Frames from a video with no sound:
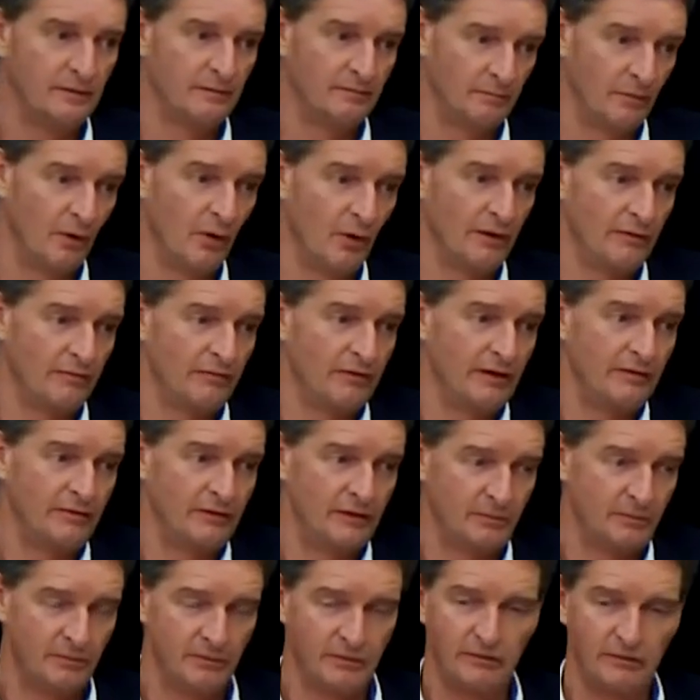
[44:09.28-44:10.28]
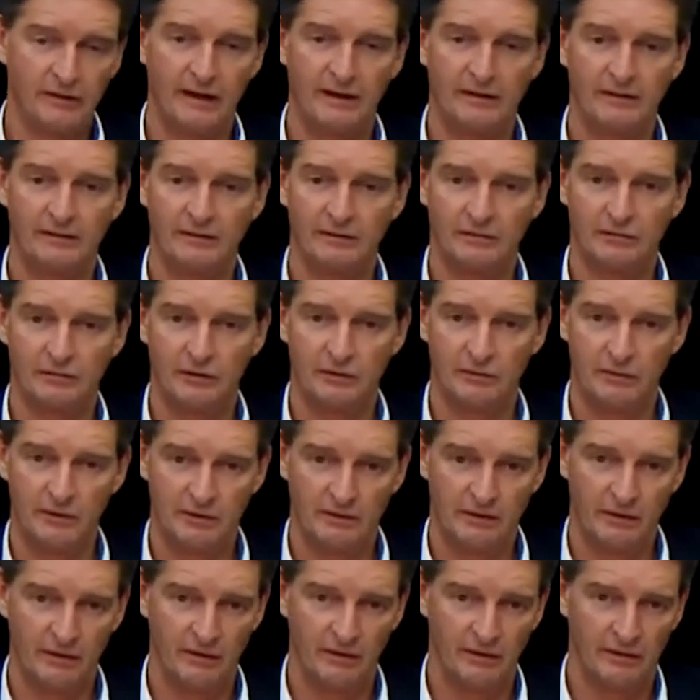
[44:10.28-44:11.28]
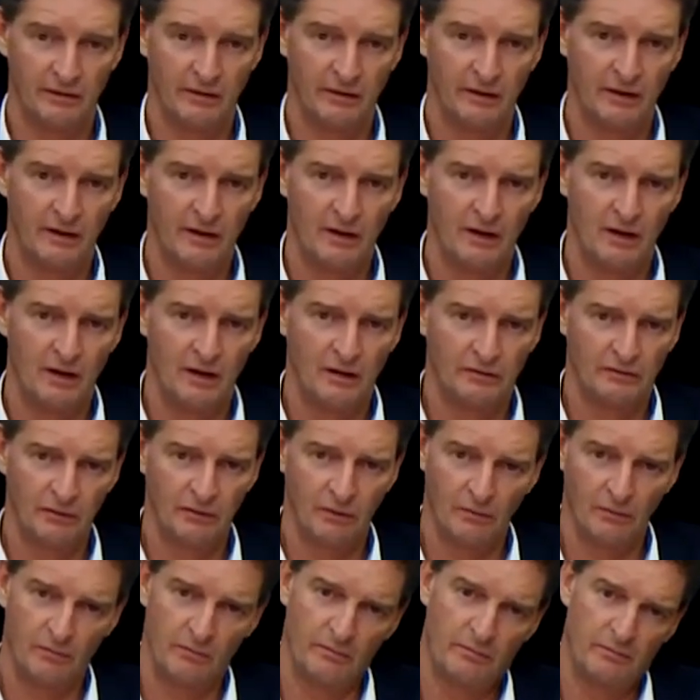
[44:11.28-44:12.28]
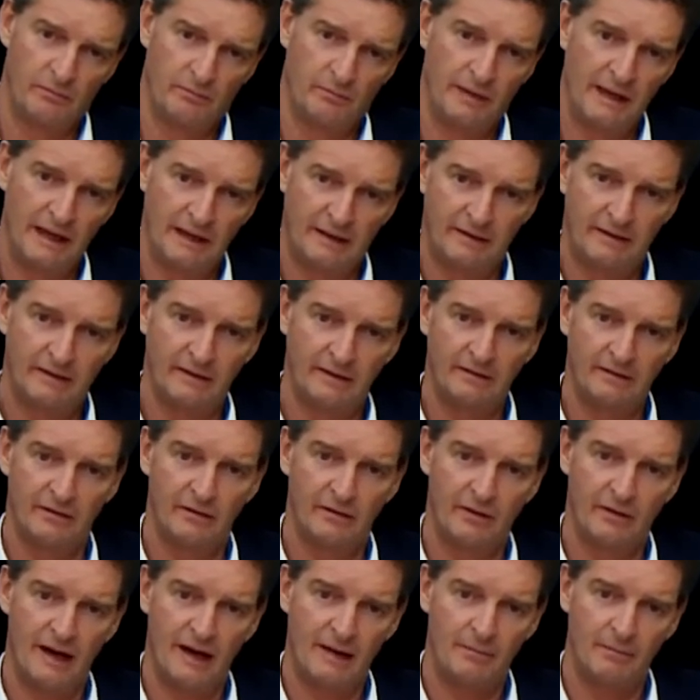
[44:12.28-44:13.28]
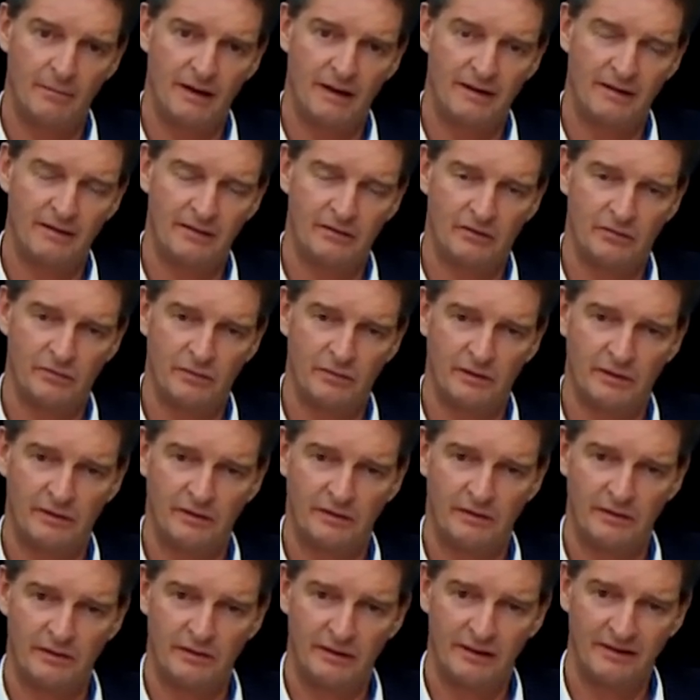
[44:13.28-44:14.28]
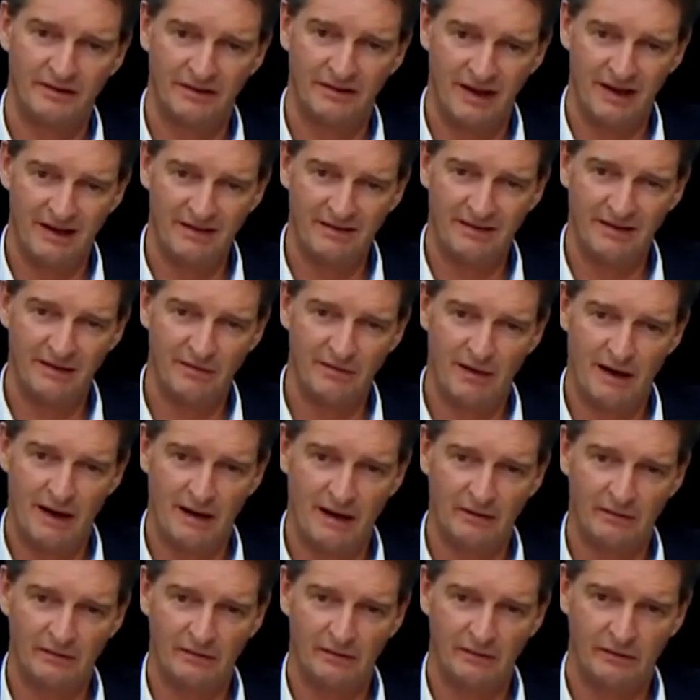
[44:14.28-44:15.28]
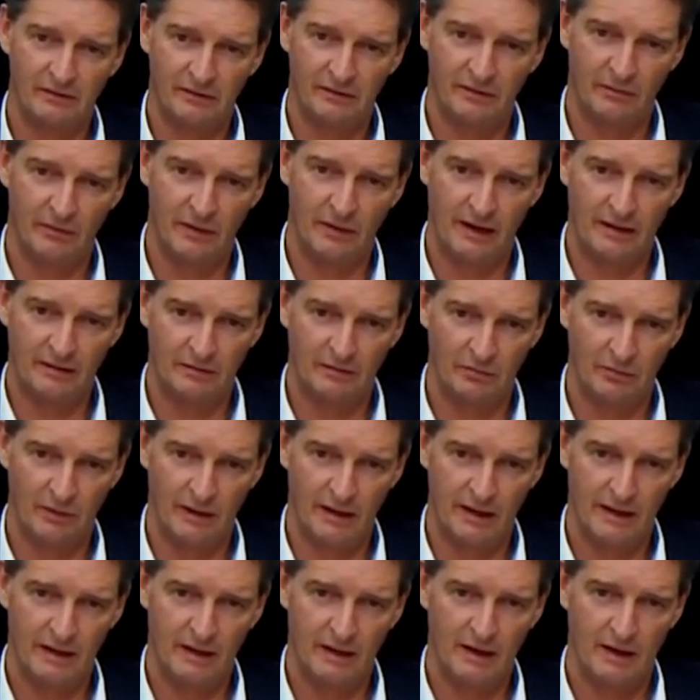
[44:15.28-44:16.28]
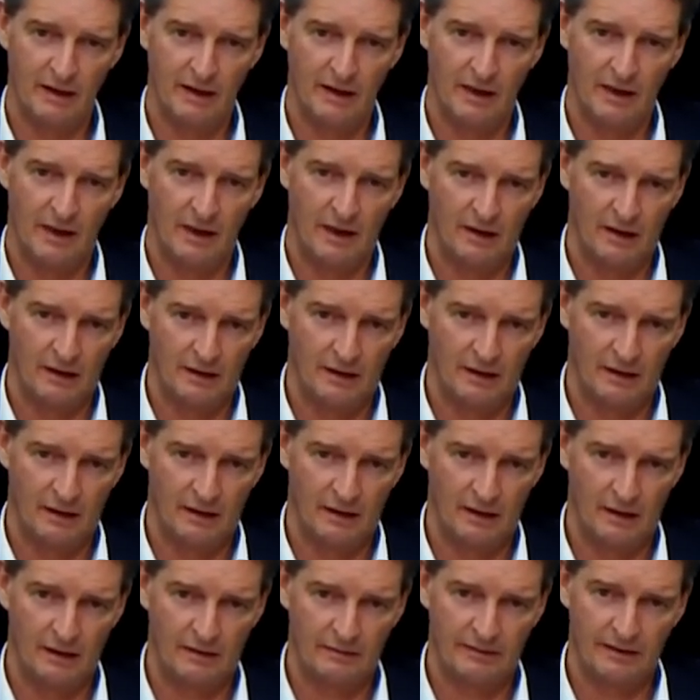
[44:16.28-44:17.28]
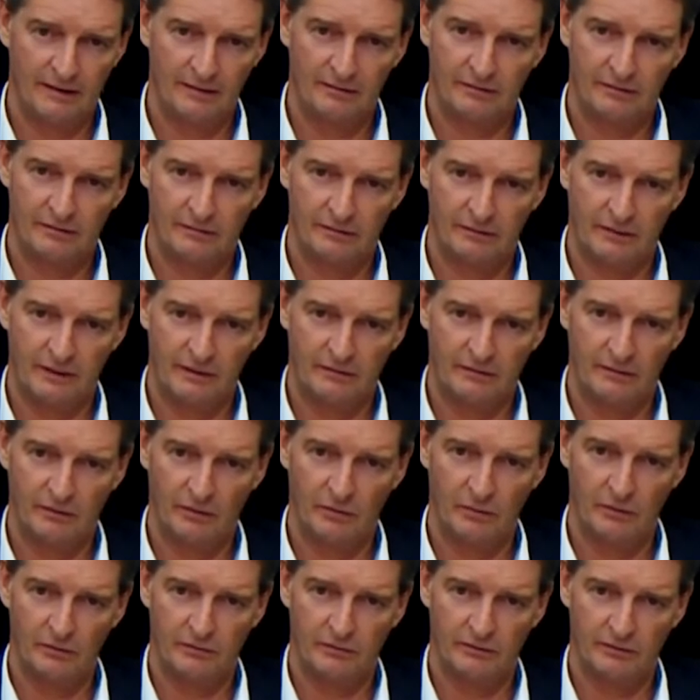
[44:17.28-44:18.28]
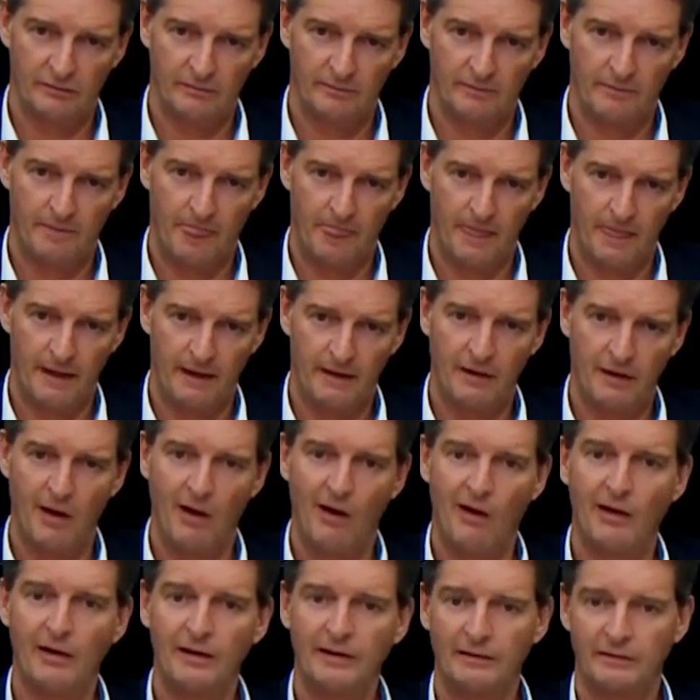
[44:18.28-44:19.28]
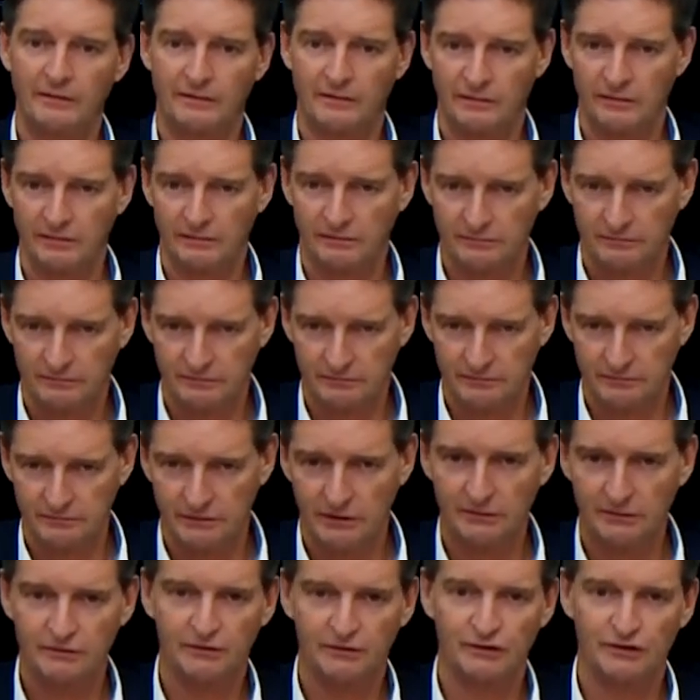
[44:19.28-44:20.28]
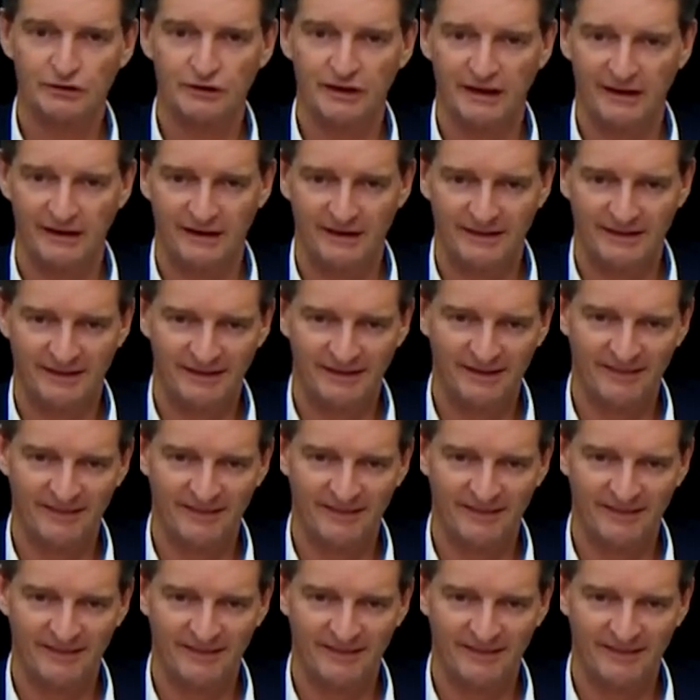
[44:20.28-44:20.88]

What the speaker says: more than 50% of the return. So picking the right management, incentivizes the right way. That's almost an art, so to say.